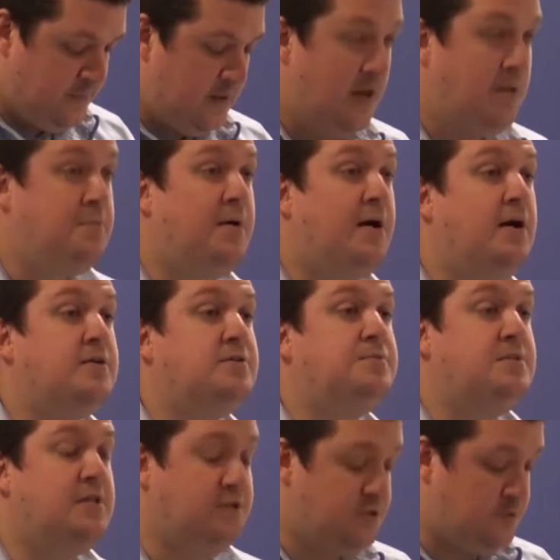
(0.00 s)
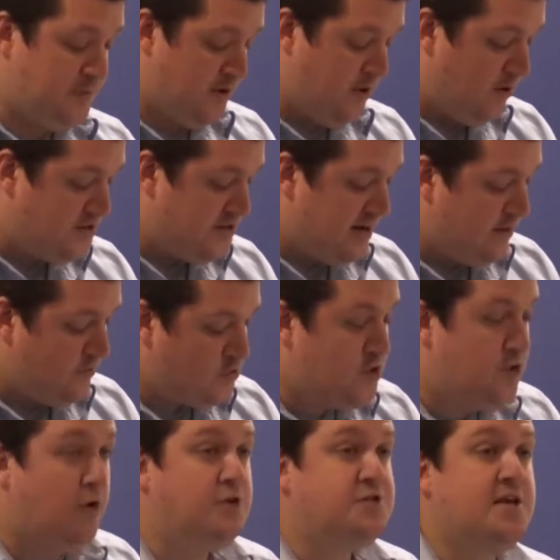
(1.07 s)
In part, this is because the Neville's
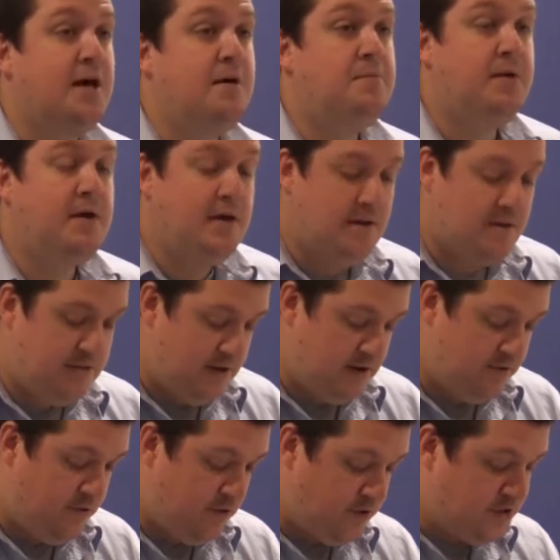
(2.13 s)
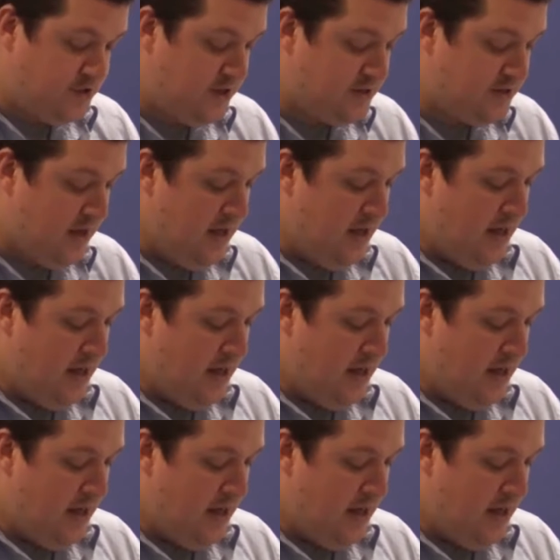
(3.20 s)
Cross campaign in 1346,